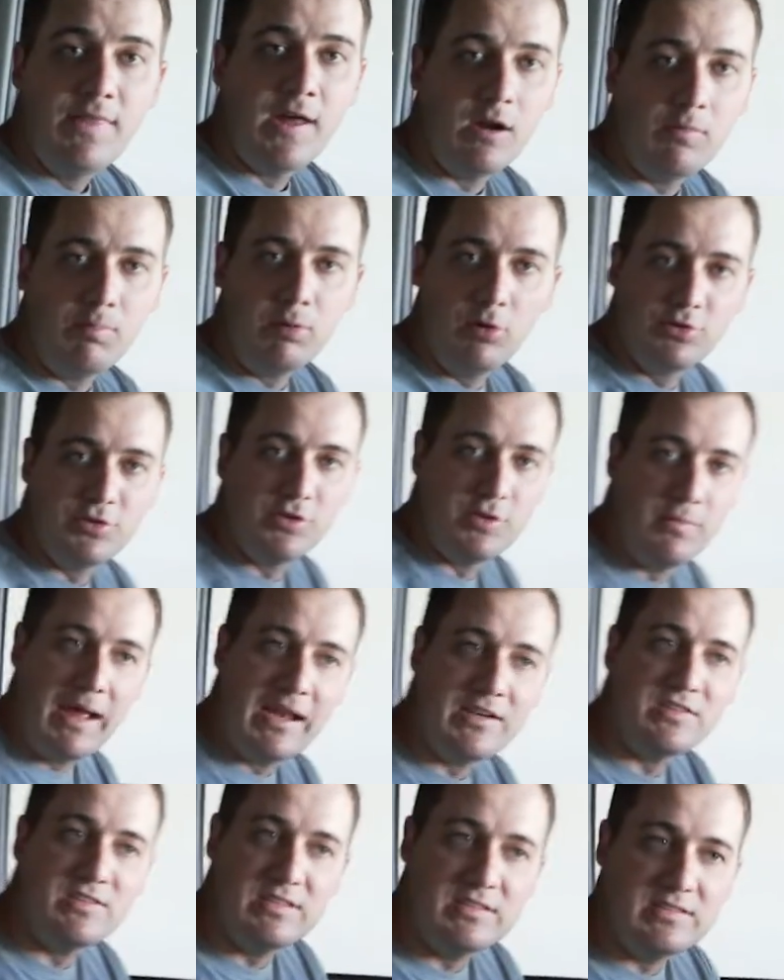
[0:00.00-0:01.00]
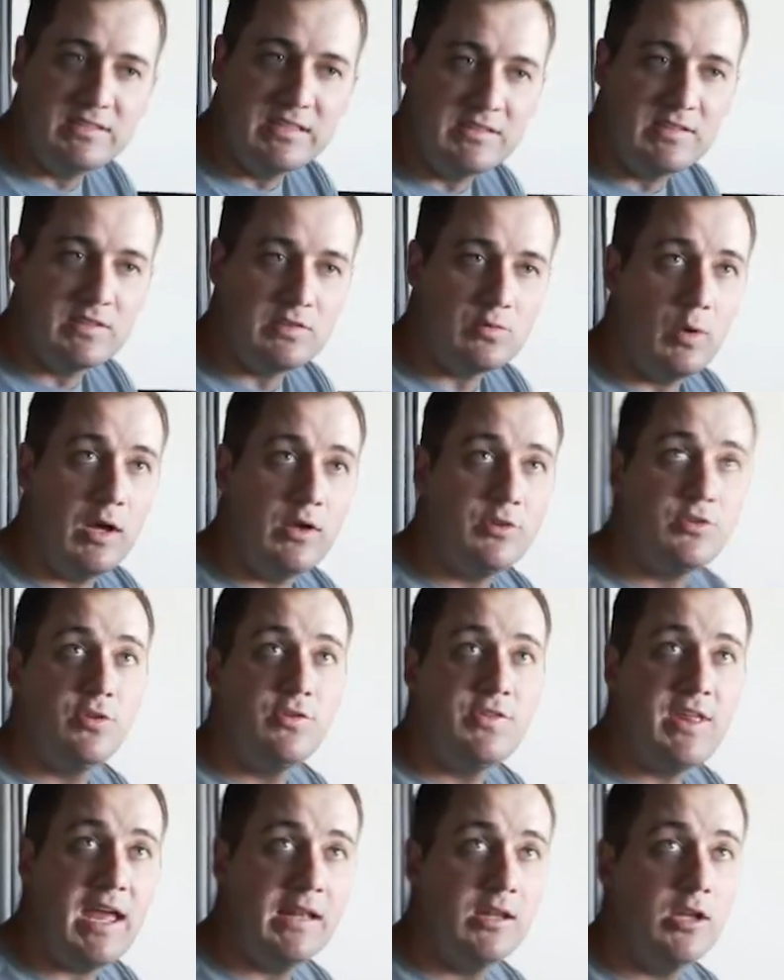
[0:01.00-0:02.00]
that are upholstered to match these seats as well. So
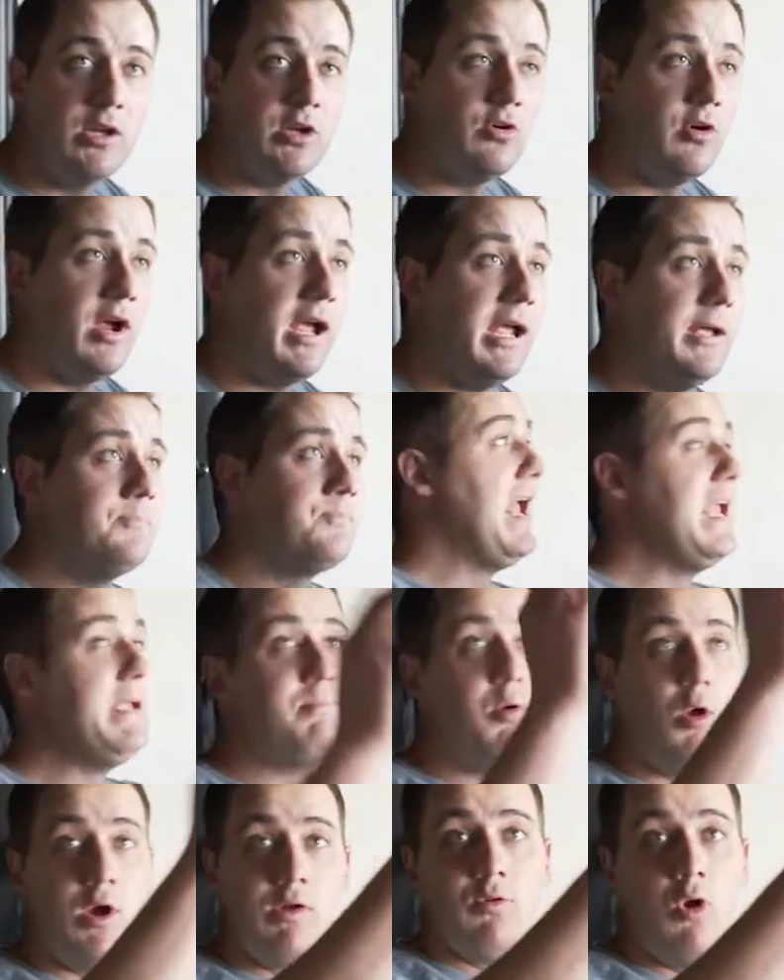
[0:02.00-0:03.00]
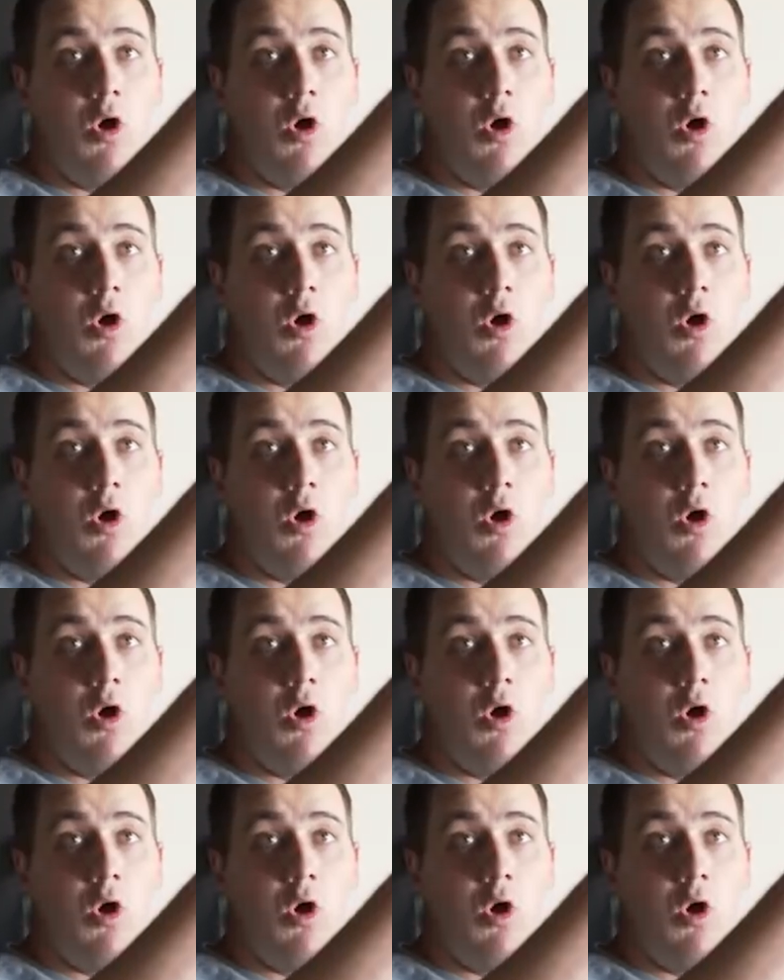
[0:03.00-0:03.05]
they look great. 8-point